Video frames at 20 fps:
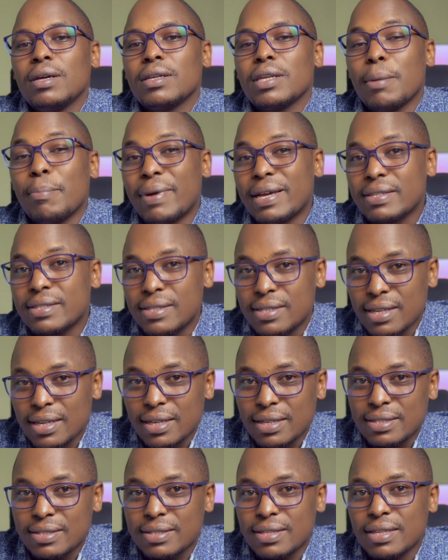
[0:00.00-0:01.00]
Number
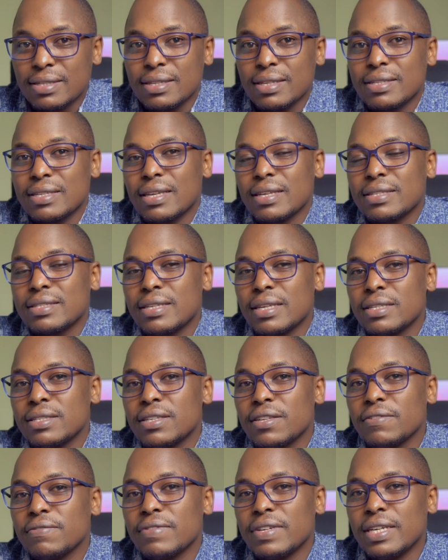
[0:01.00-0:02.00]
6, this is
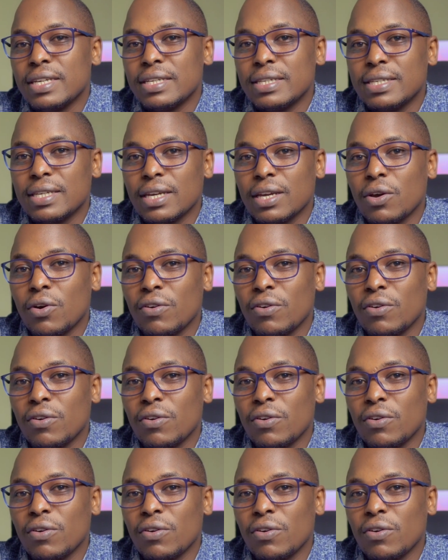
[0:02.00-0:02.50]
excessive intake